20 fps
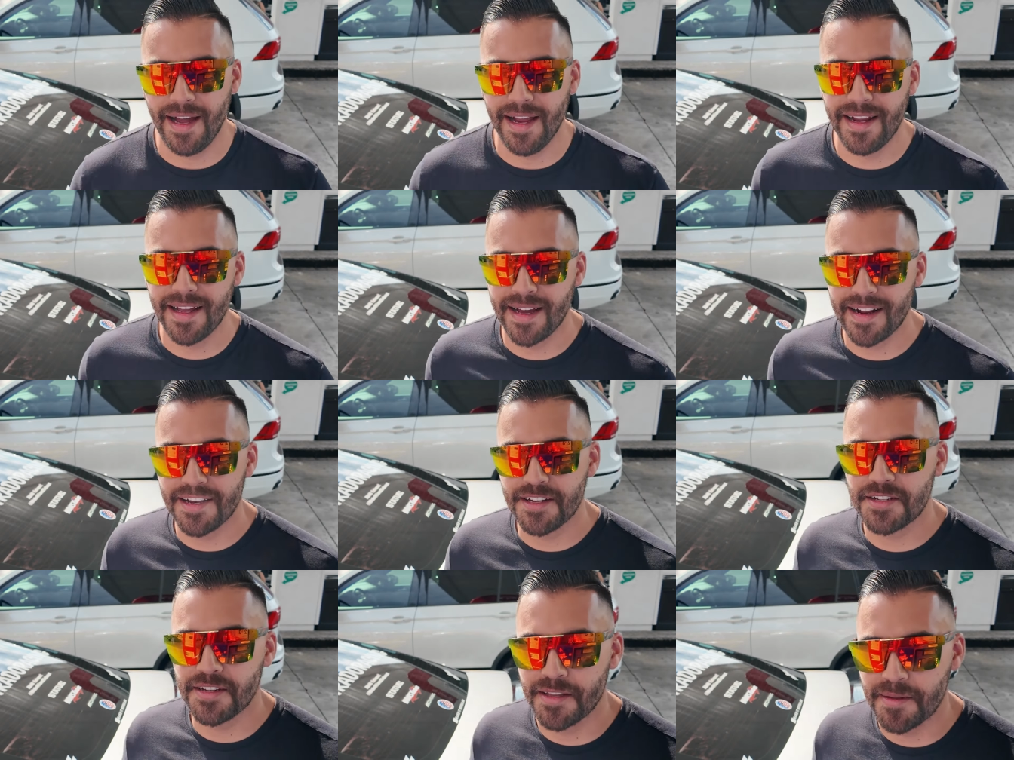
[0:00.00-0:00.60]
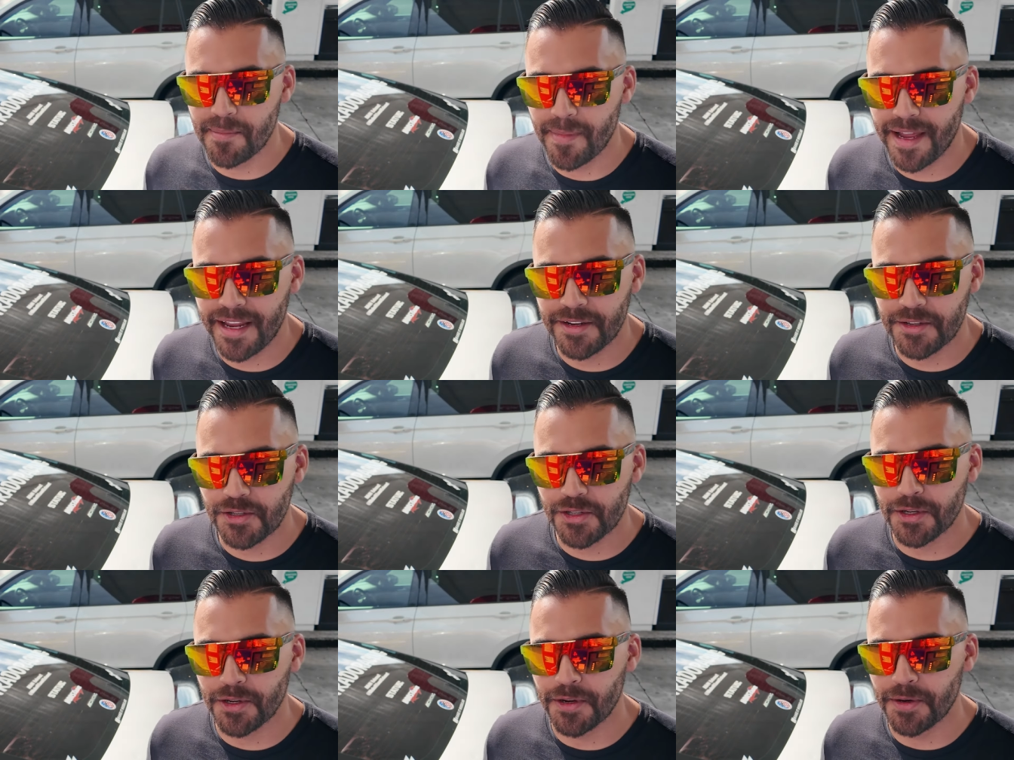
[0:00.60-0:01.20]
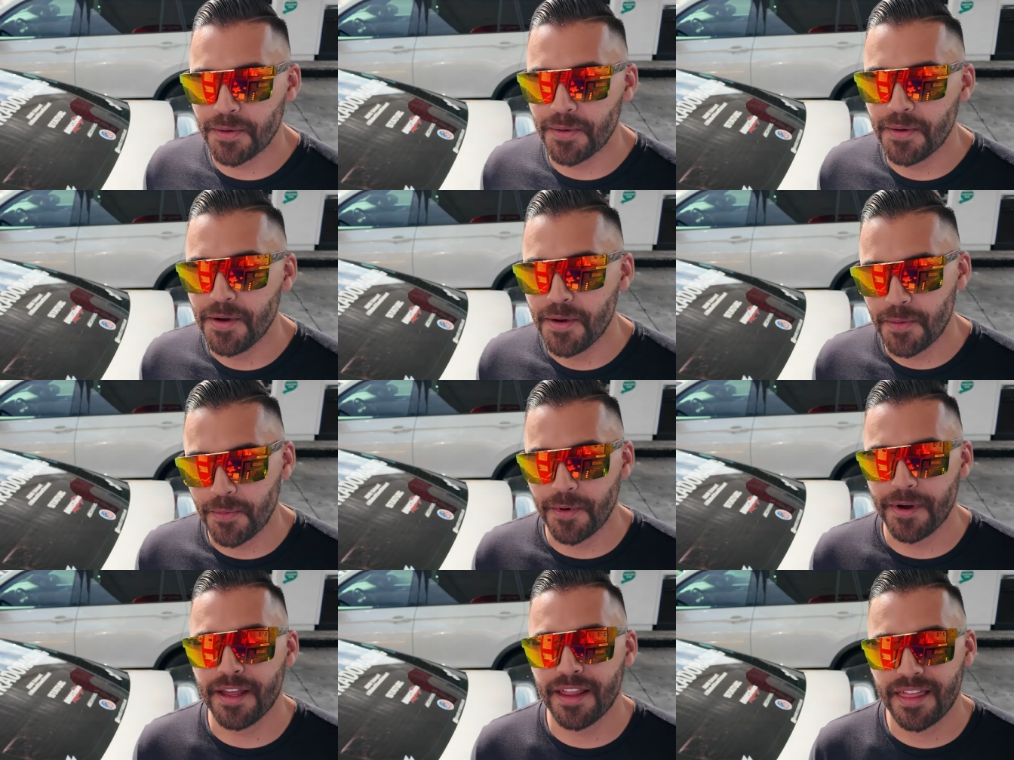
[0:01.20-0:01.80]
I got into the main show
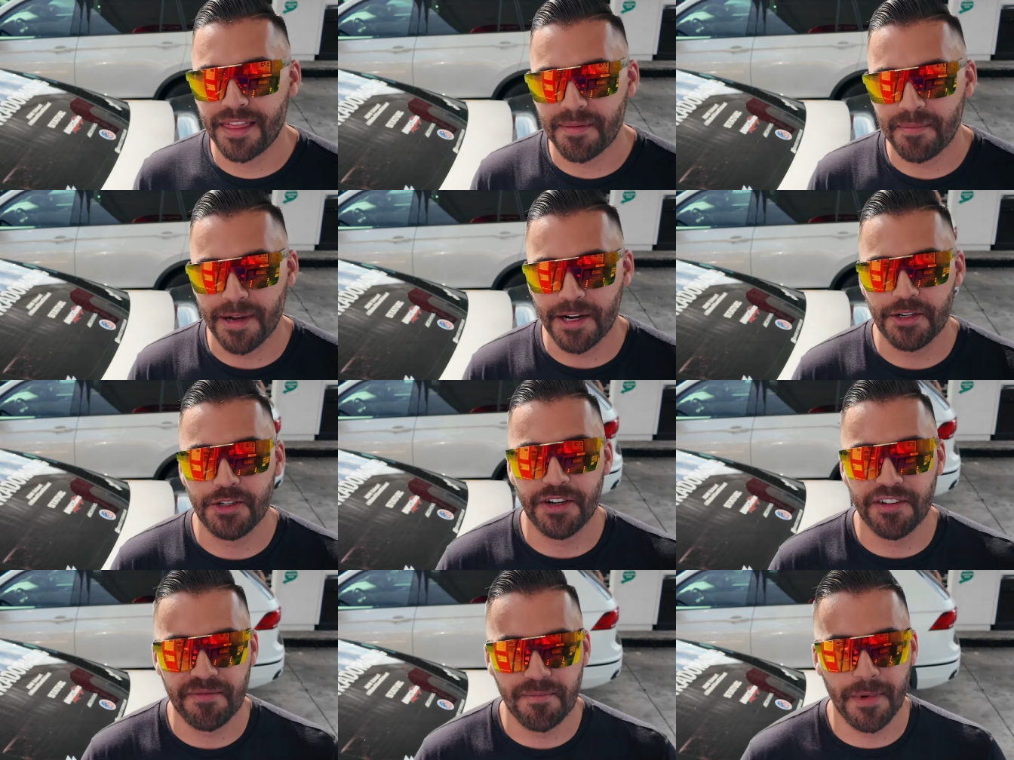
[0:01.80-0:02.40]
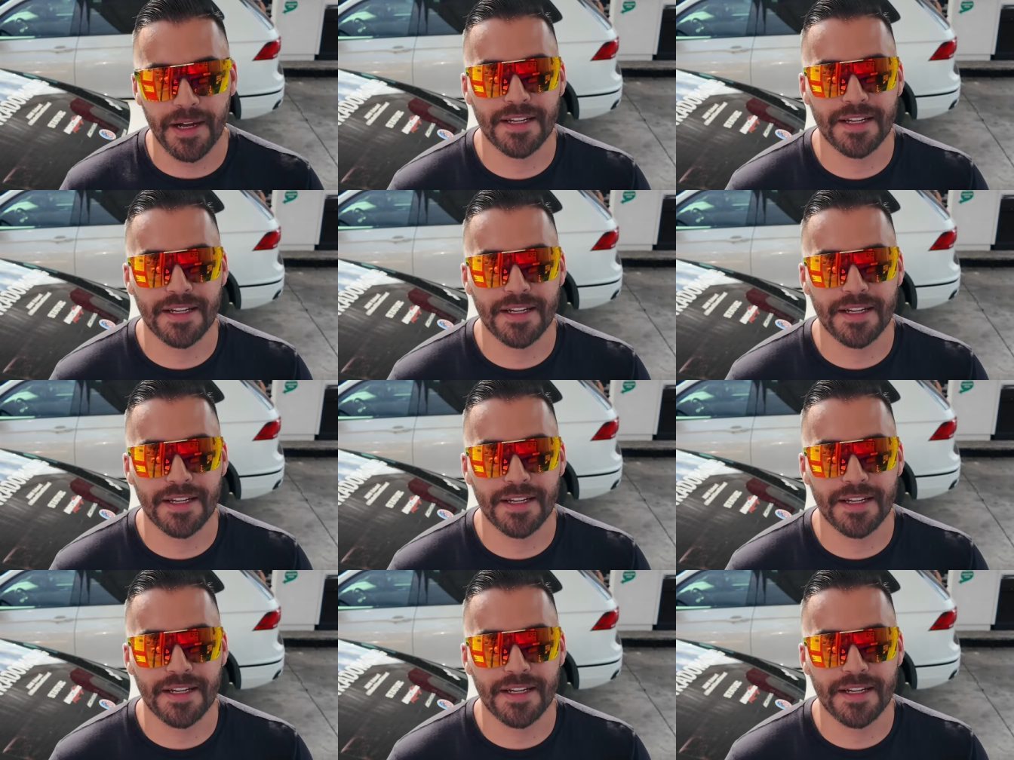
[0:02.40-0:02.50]
with my Drift